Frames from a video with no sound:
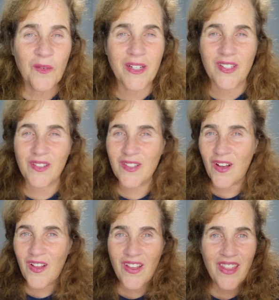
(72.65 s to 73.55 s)
which does
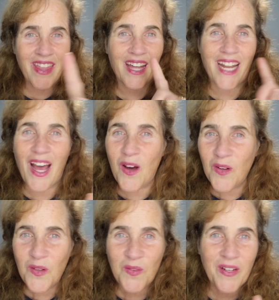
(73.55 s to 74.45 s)
all that
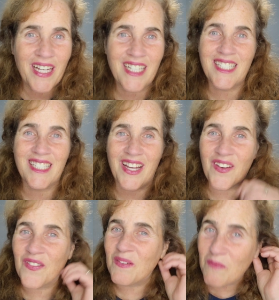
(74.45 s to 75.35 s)
outer ring
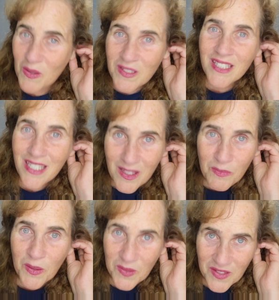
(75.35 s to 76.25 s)
stuff and mostly
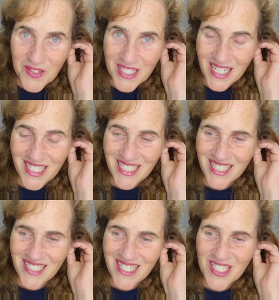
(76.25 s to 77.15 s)
the produce
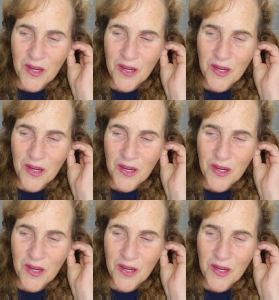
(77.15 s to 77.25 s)
section.